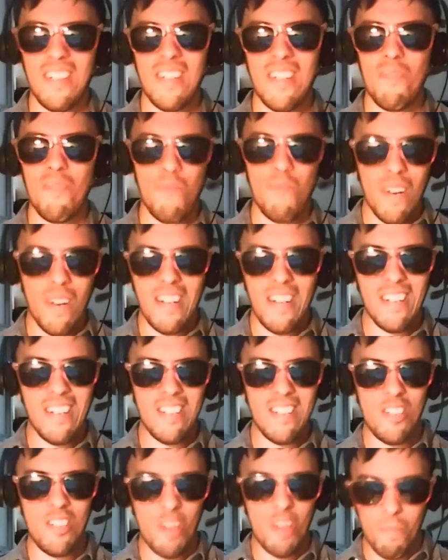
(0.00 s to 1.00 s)
running
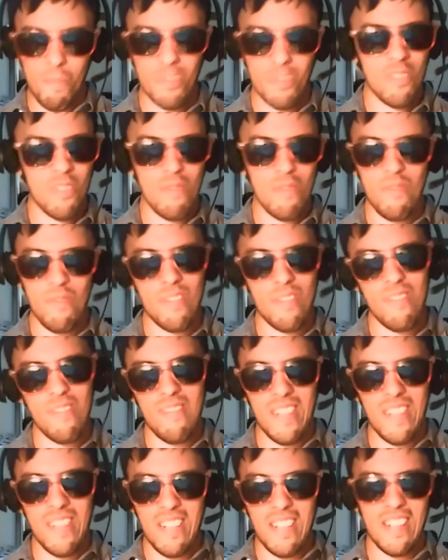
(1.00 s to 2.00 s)
jumpsuit
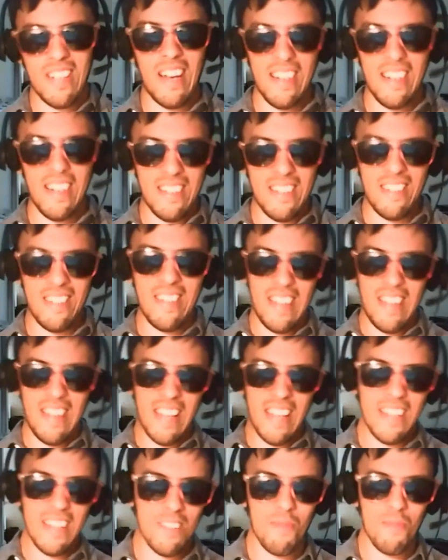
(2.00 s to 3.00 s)
kind of
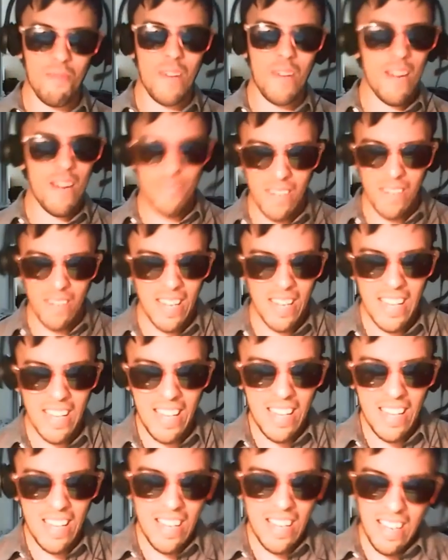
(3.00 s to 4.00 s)
things or whatever,
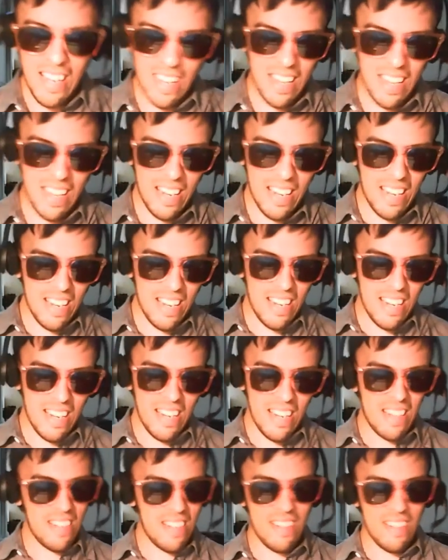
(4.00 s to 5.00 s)

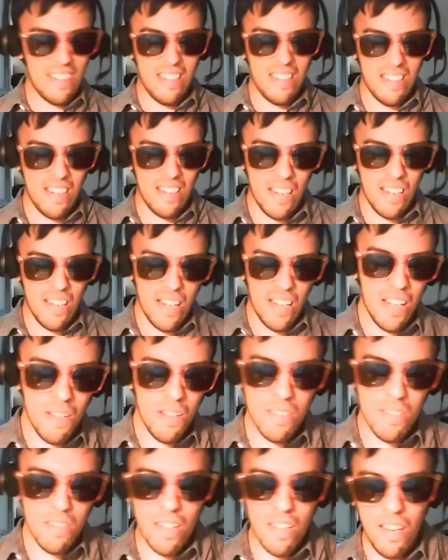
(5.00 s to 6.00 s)
and
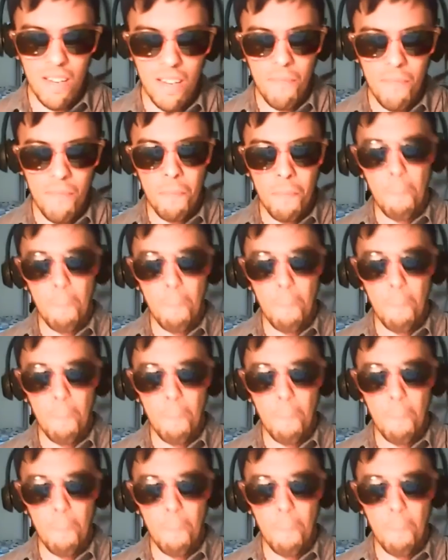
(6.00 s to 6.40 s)
it was good.